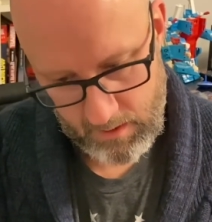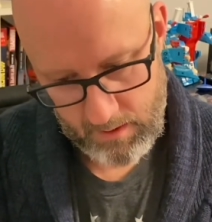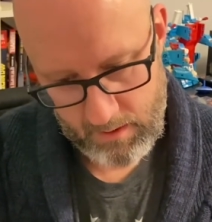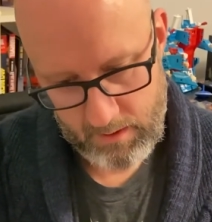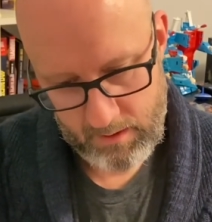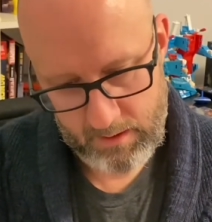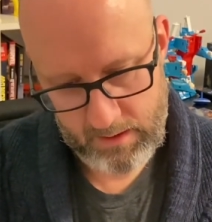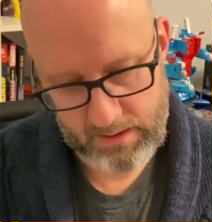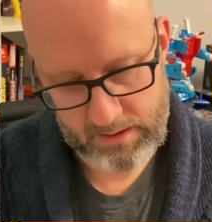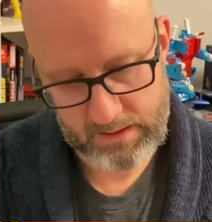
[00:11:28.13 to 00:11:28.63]

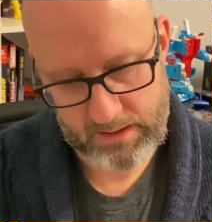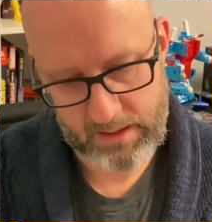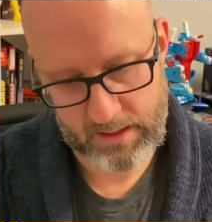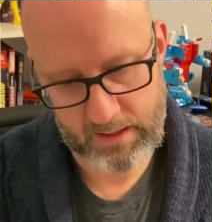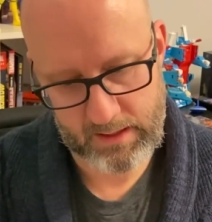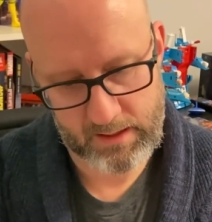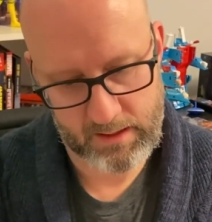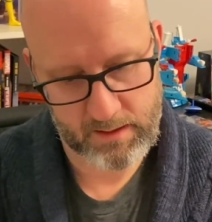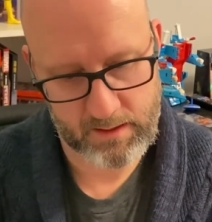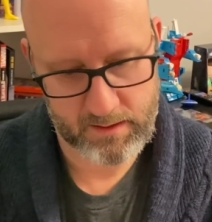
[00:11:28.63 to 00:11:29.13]
This
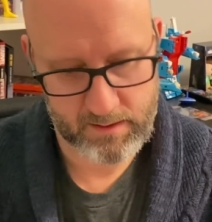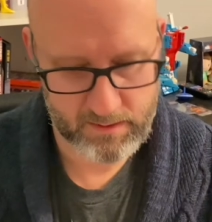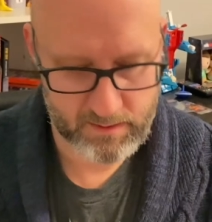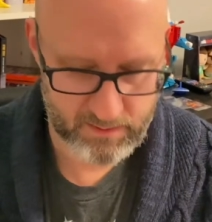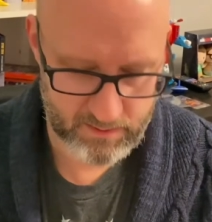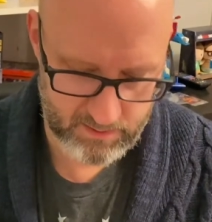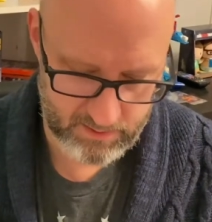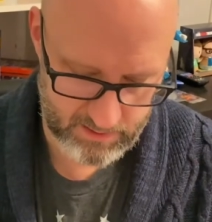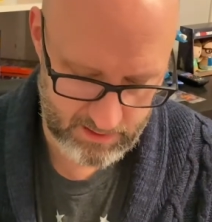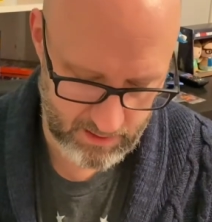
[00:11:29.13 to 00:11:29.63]

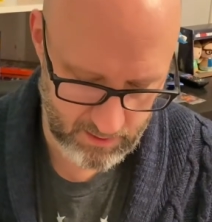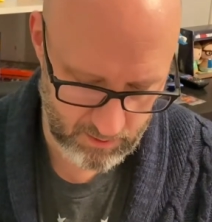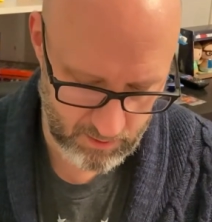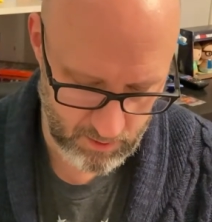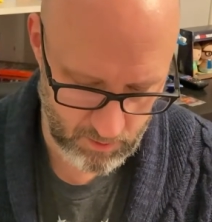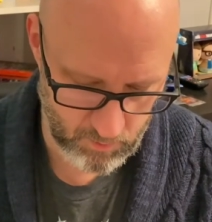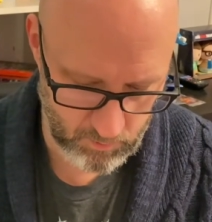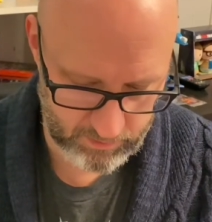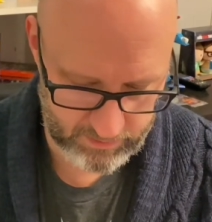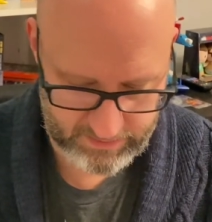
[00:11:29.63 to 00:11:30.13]
is, how
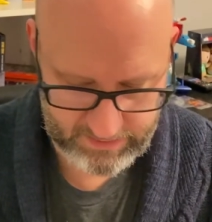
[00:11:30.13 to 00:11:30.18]
long will it